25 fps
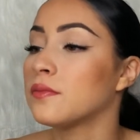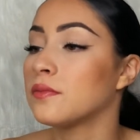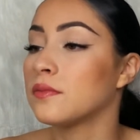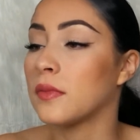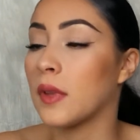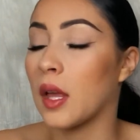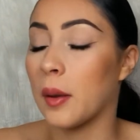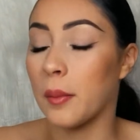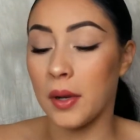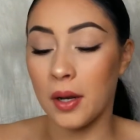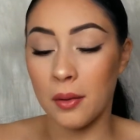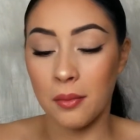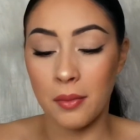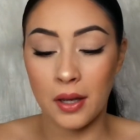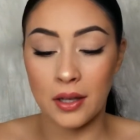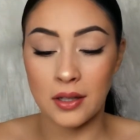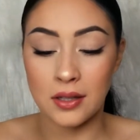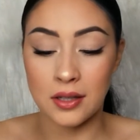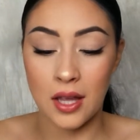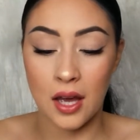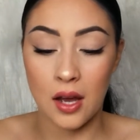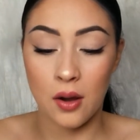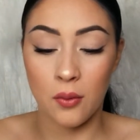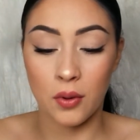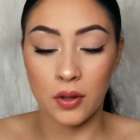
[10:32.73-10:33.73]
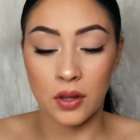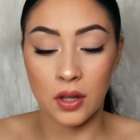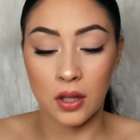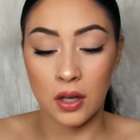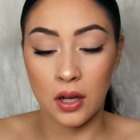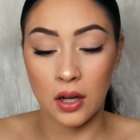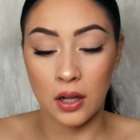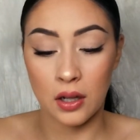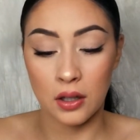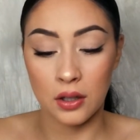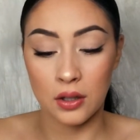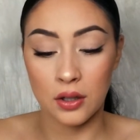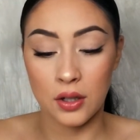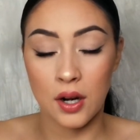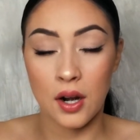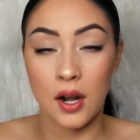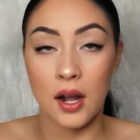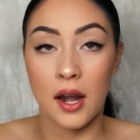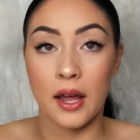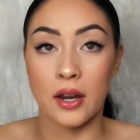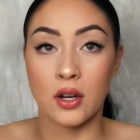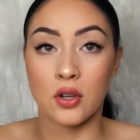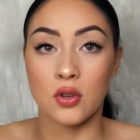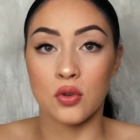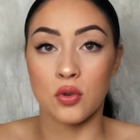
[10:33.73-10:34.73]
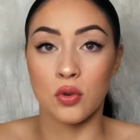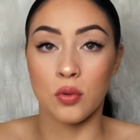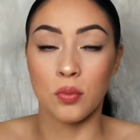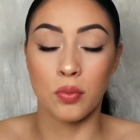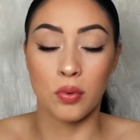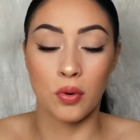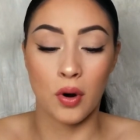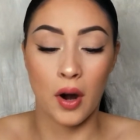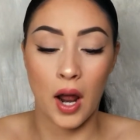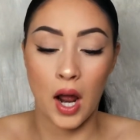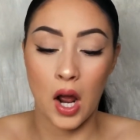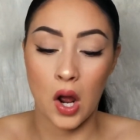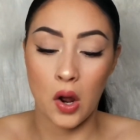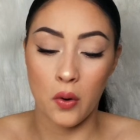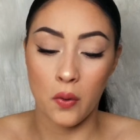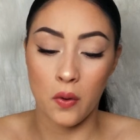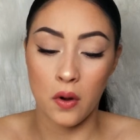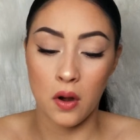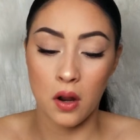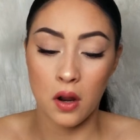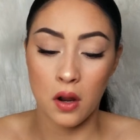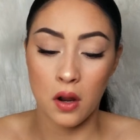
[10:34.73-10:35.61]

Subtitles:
I'm going to mix that with the color Natural Brown.